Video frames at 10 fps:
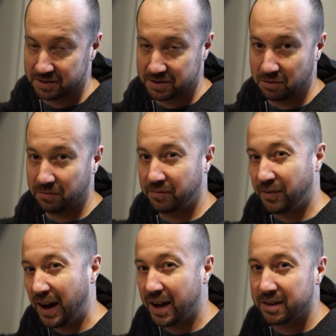So
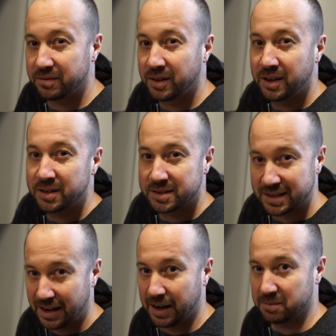
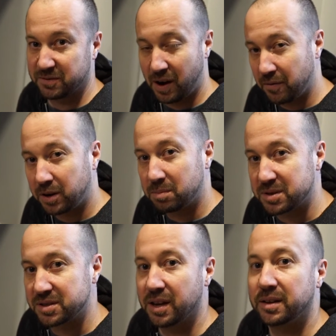
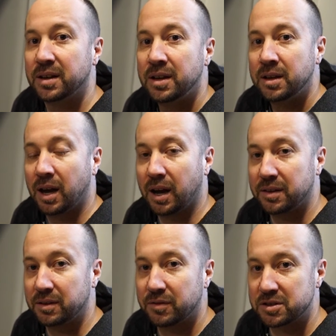500%
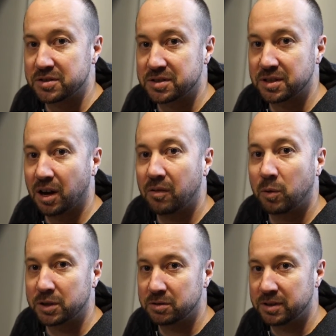the efficiency of
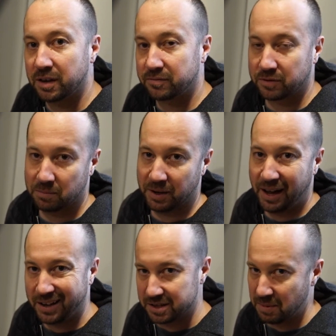what you'd get from an
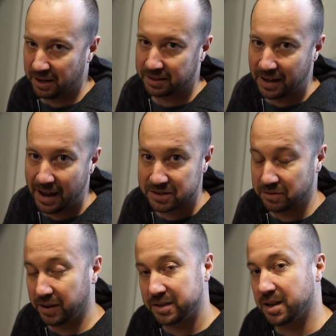on-demand gas
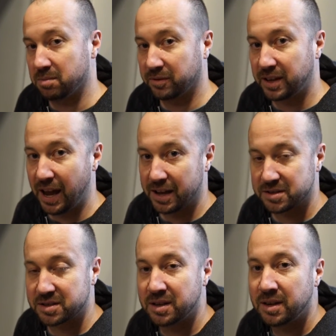or any type of
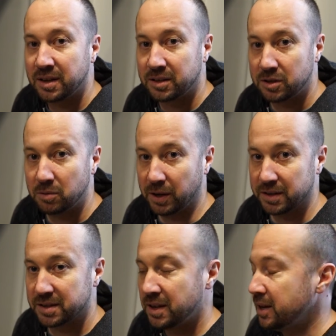gas unit.